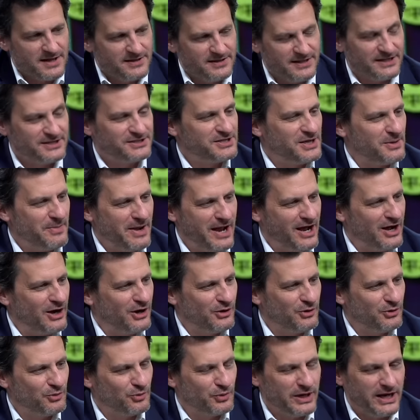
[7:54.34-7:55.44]
that
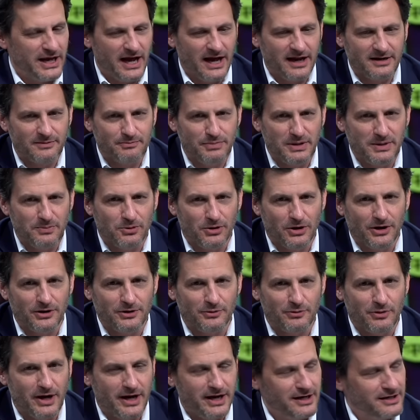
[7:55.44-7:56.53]
somehow we got people on
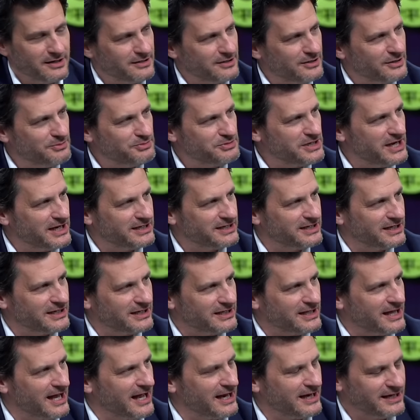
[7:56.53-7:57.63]
the right objecting to
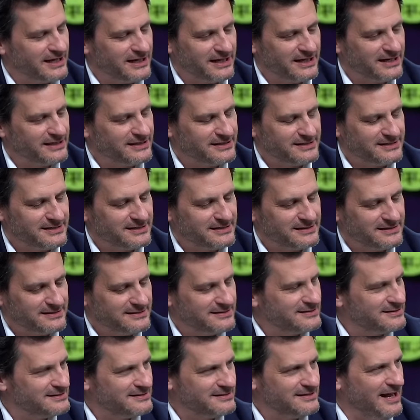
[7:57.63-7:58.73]
that is
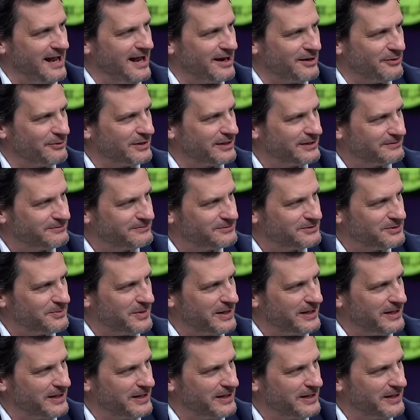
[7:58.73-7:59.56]
staggering yeah. to